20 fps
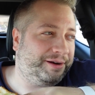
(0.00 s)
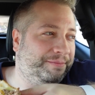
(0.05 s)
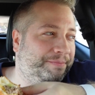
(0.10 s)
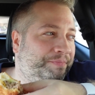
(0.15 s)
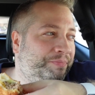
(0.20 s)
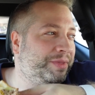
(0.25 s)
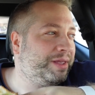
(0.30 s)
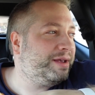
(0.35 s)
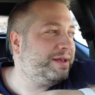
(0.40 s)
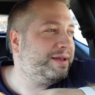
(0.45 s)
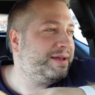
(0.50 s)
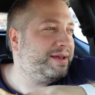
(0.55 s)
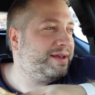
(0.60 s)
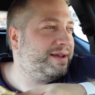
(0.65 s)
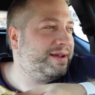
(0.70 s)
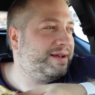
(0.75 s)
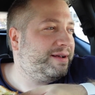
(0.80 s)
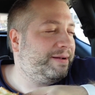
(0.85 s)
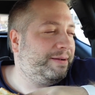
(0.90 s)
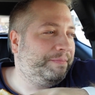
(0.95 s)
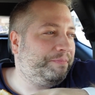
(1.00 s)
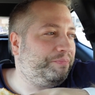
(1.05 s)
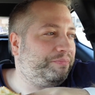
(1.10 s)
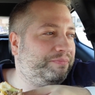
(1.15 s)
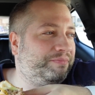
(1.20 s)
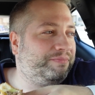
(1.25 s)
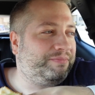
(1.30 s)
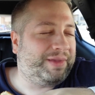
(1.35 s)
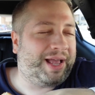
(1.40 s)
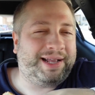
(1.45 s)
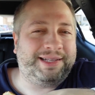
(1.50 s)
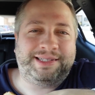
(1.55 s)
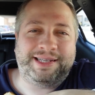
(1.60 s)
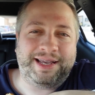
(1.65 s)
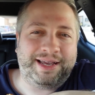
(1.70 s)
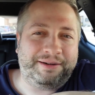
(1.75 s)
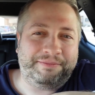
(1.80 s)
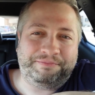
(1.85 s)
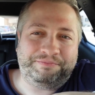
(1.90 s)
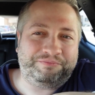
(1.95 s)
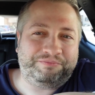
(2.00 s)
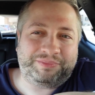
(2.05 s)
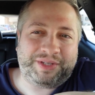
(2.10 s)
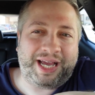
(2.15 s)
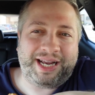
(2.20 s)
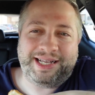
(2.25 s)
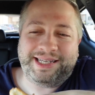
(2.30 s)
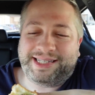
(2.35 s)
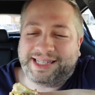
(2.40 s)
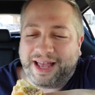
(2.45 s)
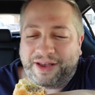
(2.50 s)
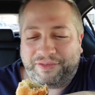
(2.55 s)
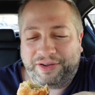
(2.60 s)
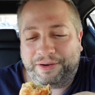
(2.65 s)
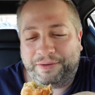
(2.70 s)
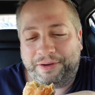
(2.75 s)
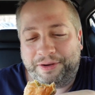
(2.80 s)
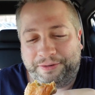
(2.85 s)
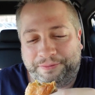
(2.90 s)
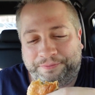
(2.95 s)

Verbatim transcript: in 1997.